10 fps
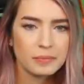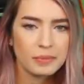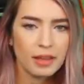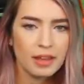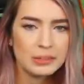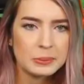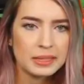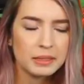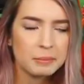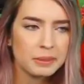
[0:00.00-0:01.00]
I just want to
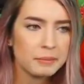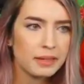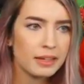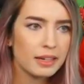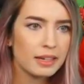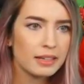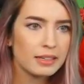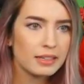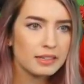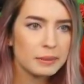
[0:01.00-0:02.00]
complete my
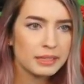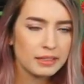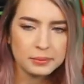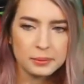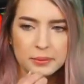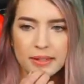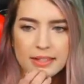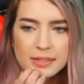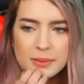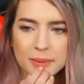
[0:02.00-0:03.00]
my guild
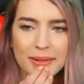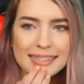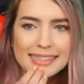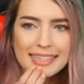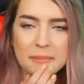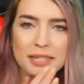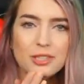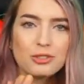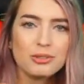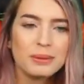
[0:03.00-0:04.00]
request, so you can see I'm
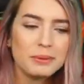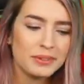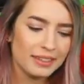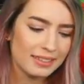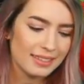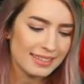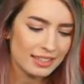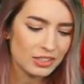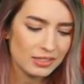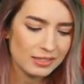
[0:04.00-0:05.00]
contributing. It's not
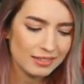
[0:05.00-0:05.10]
just you.